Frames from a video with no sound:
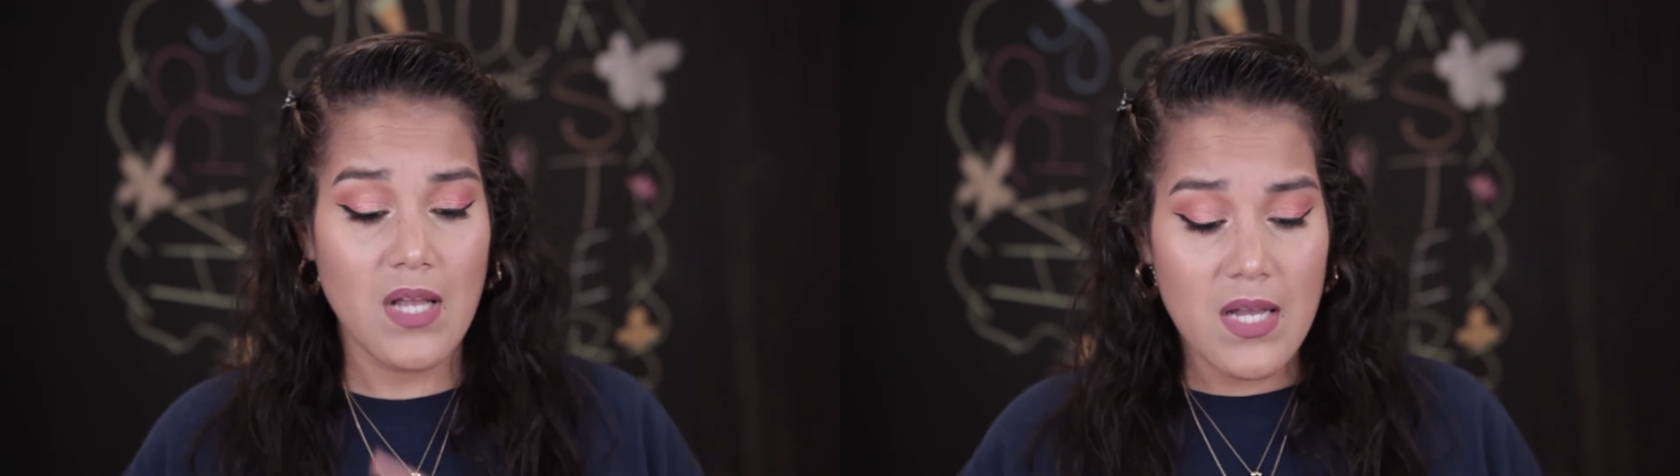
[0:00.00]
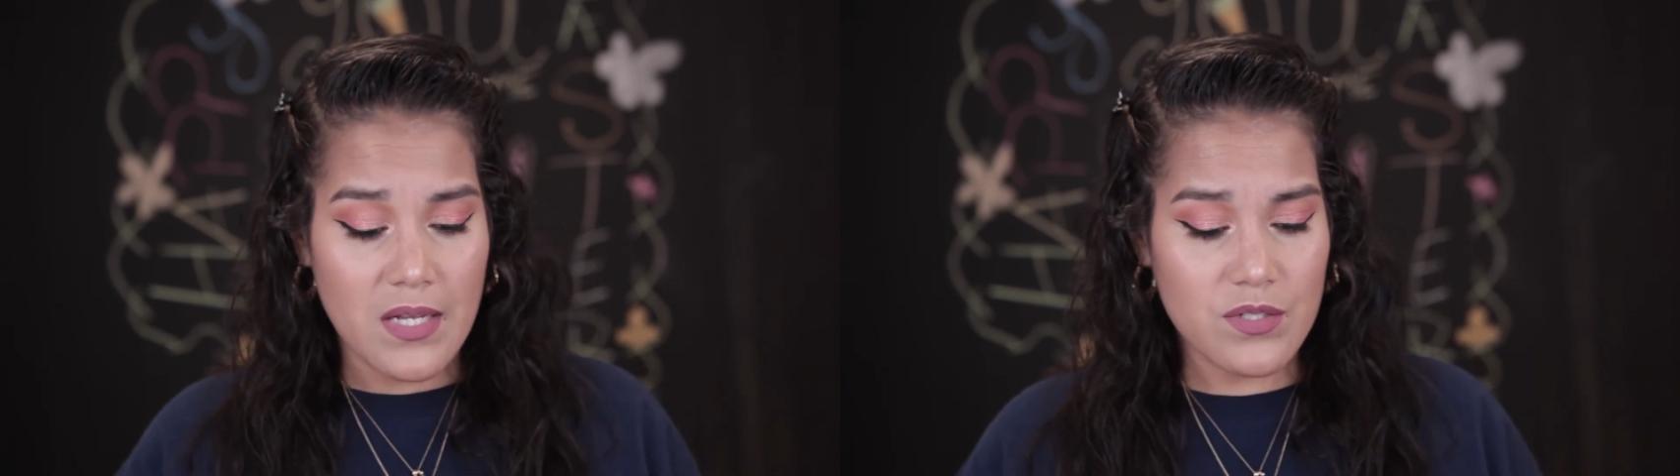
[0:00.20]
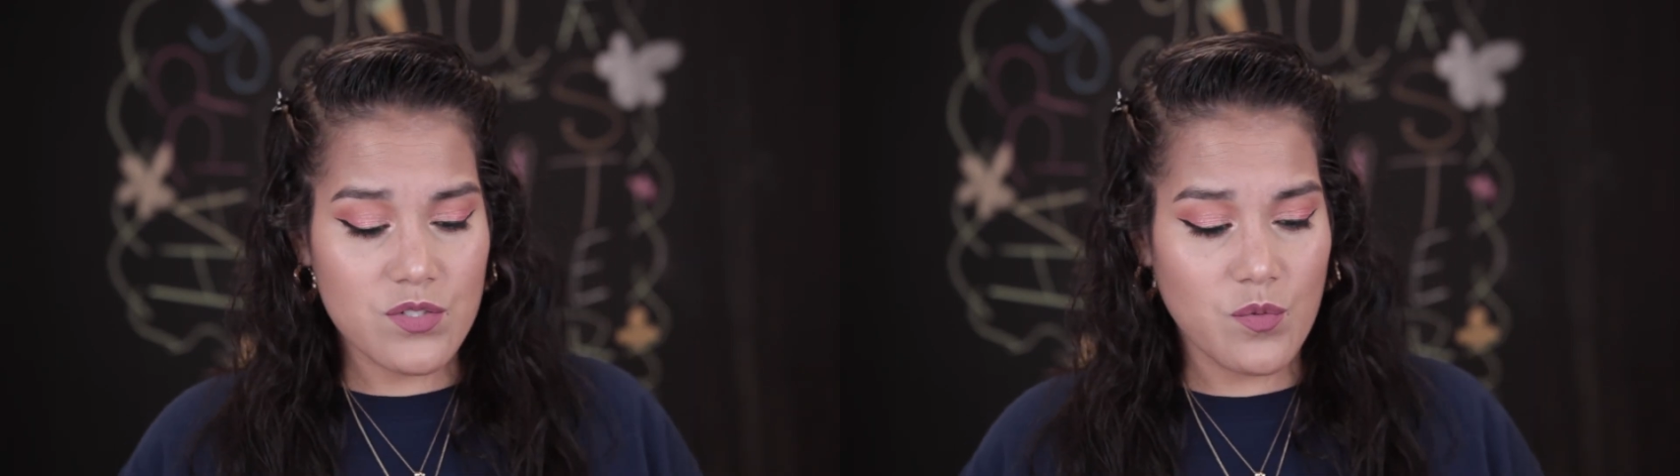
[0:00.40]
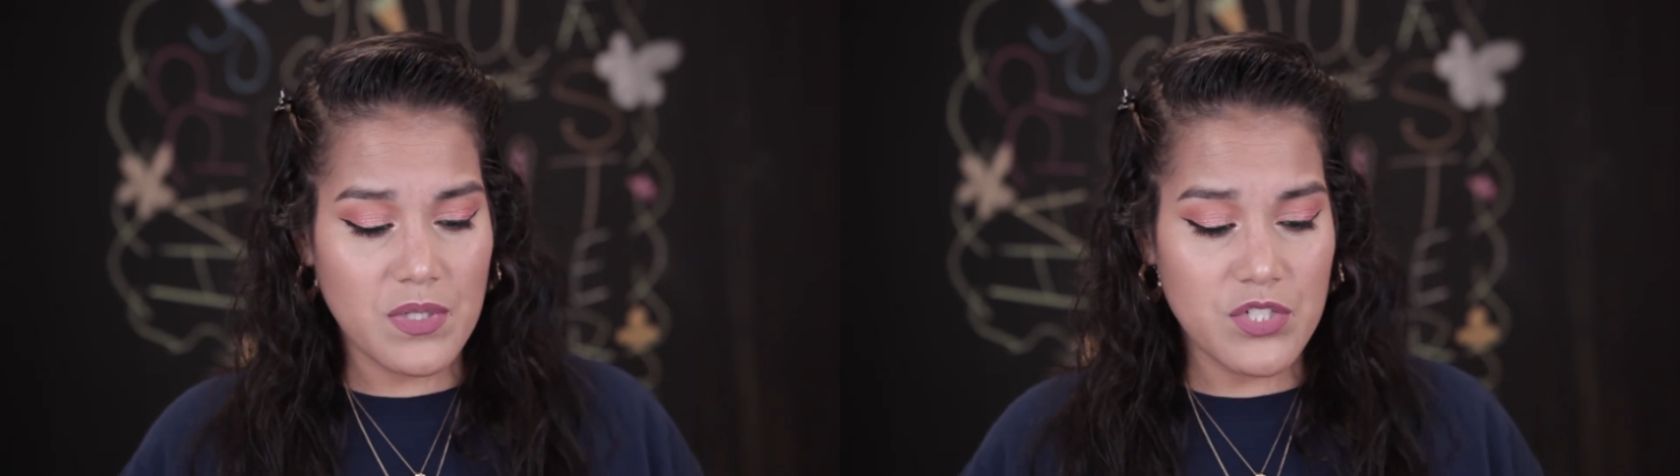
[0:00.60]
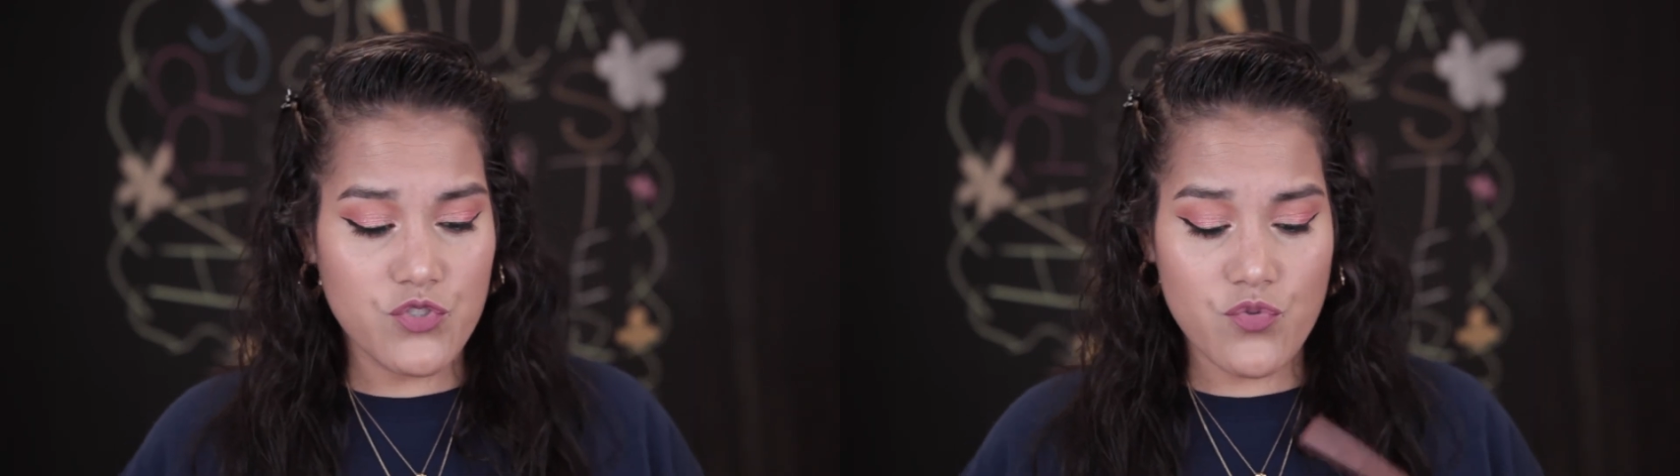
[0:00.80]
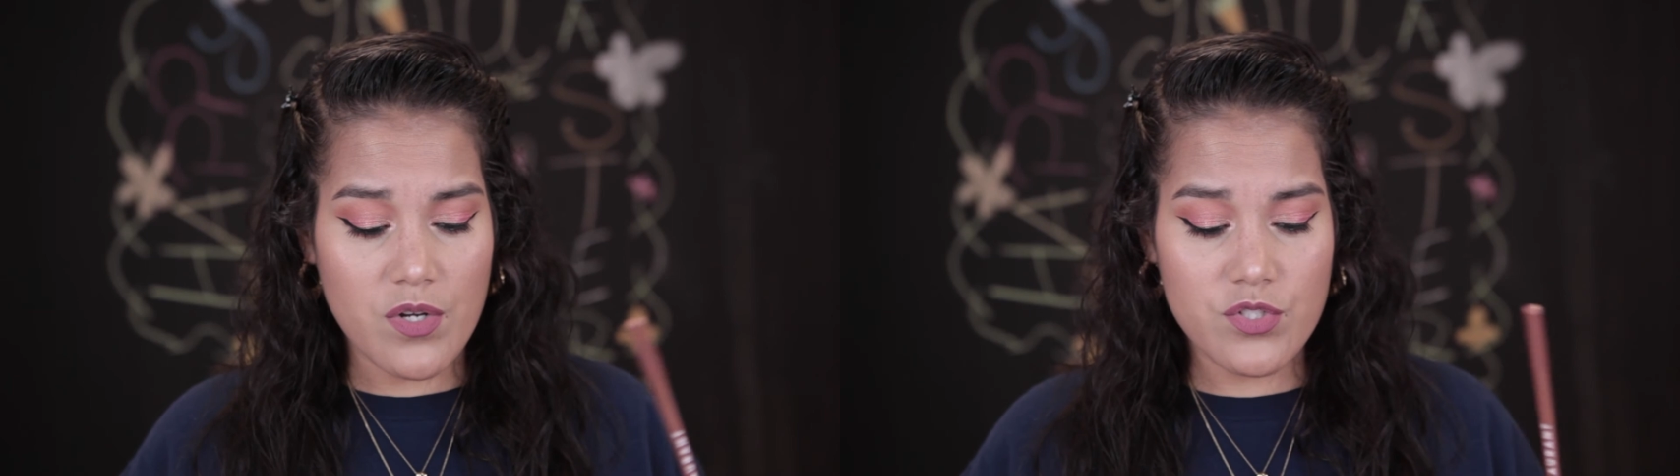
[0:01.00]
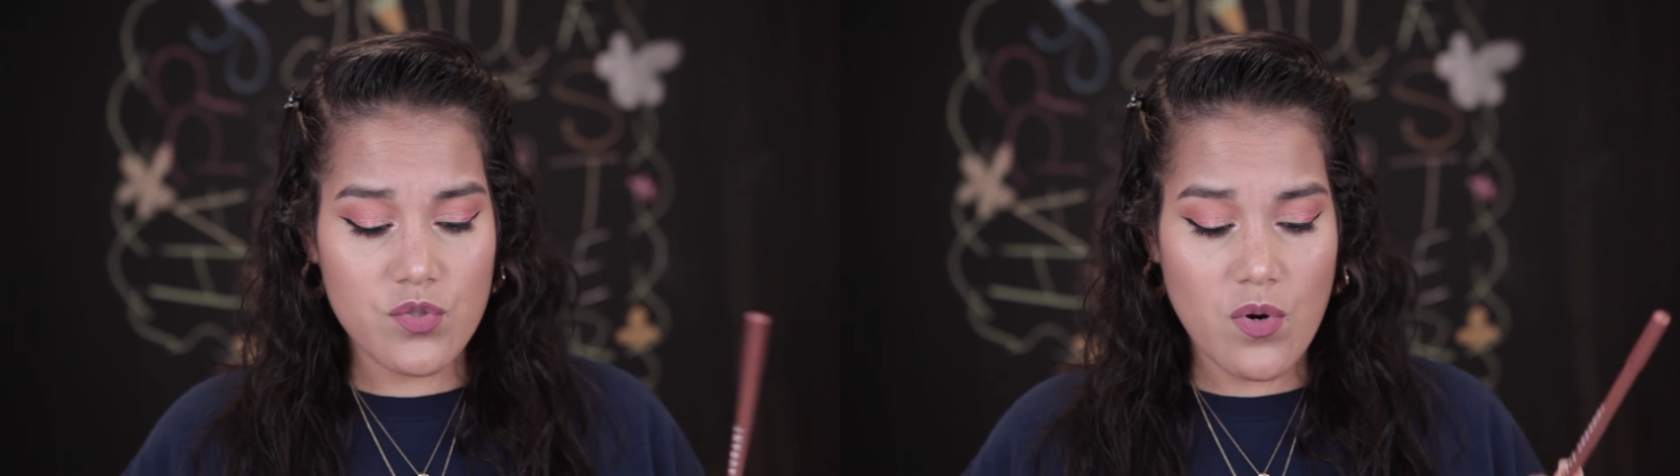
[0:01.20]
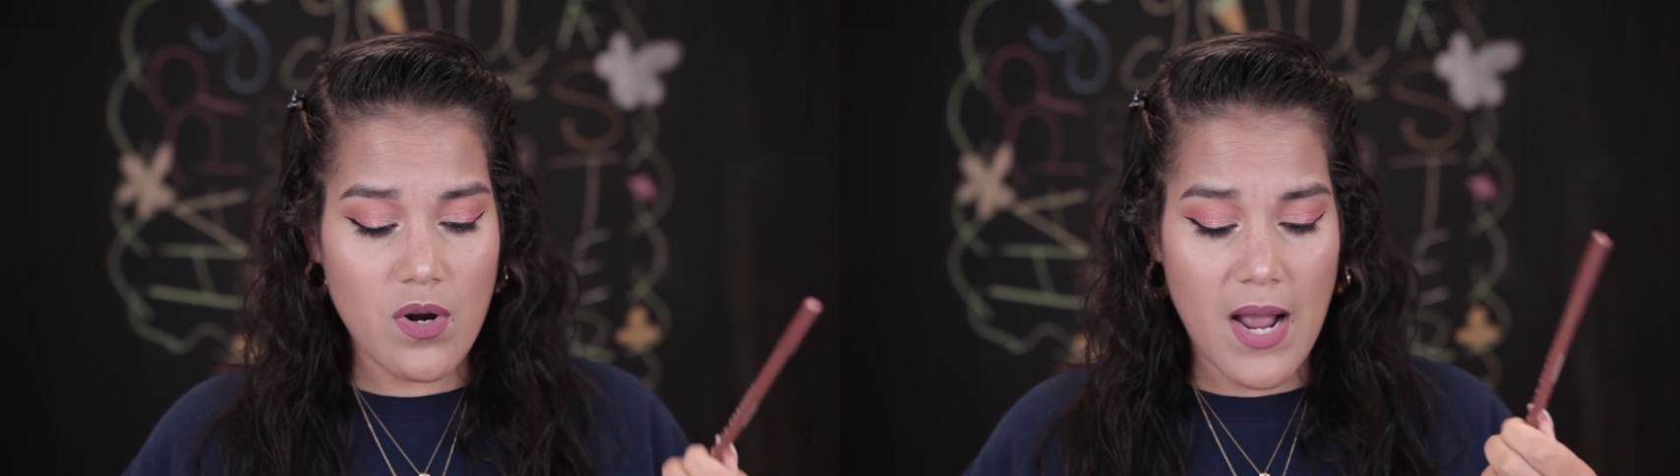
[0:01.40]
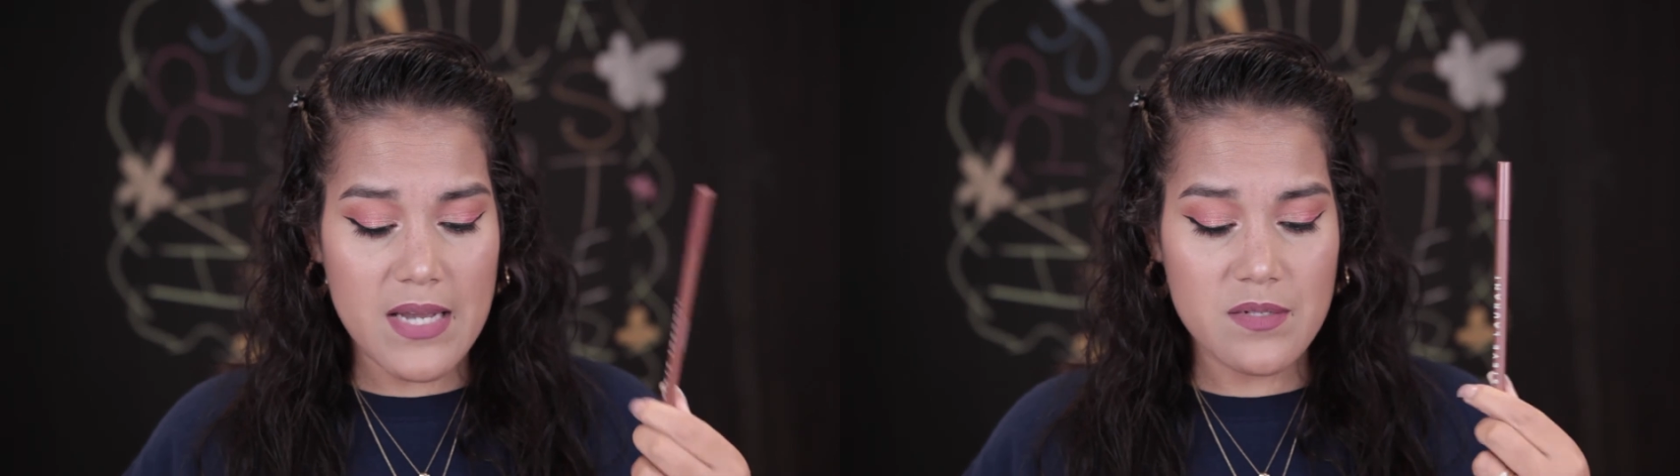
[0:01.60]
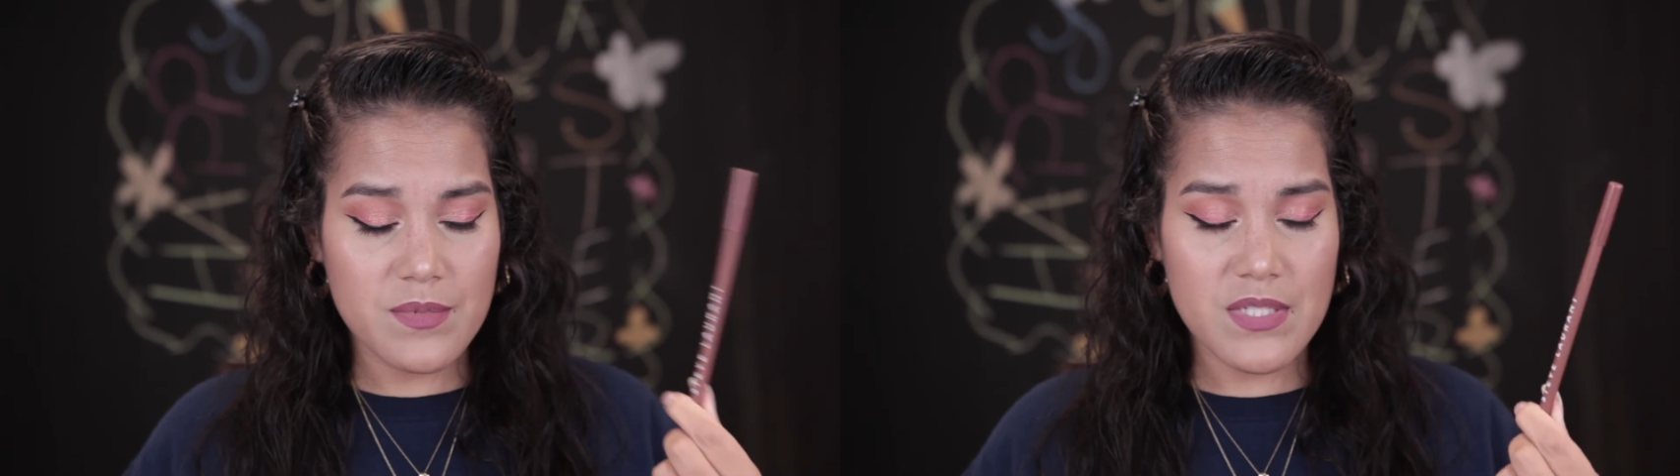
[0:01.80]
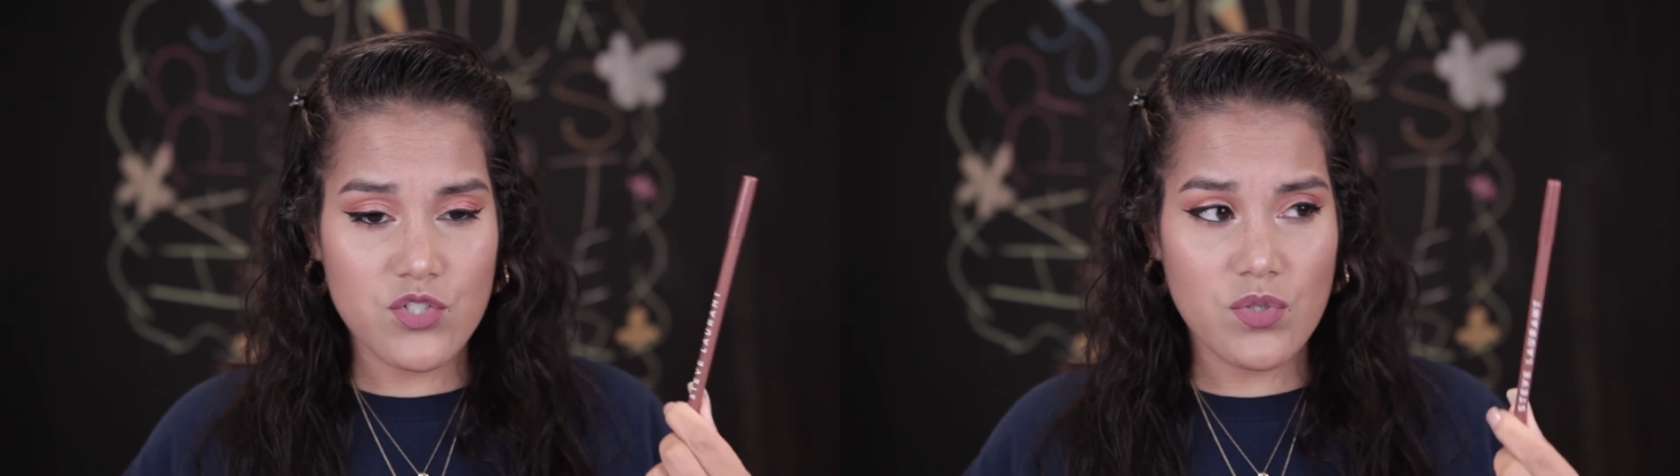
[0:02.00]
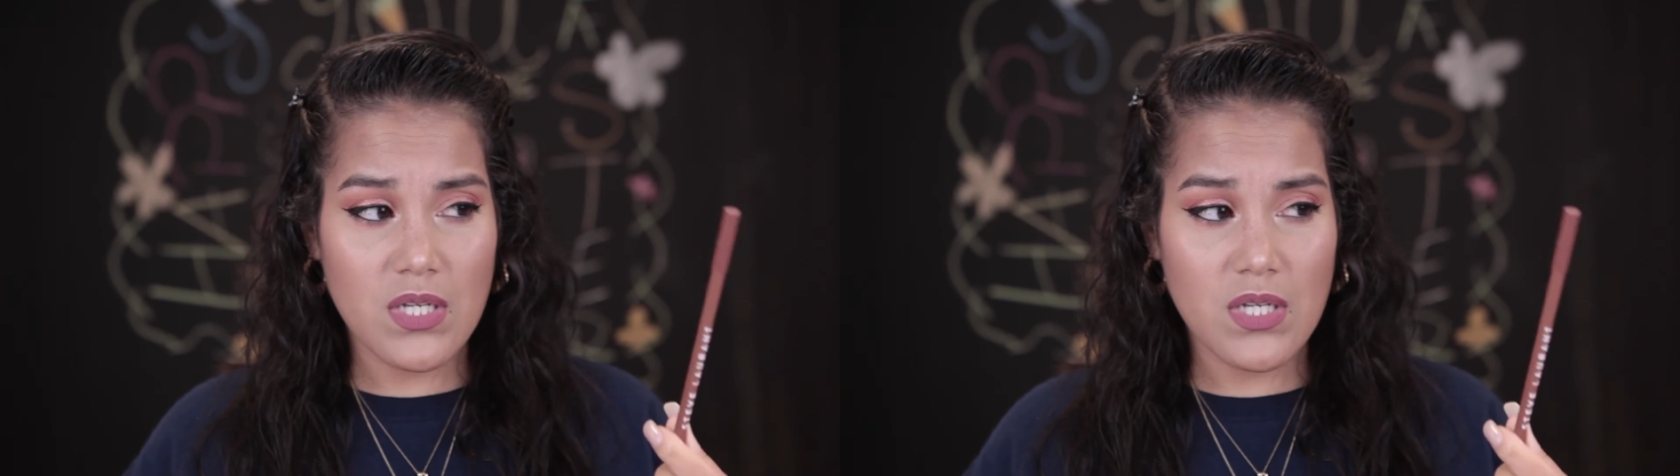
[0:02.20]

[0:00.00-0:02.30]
There's so many drugstore items that you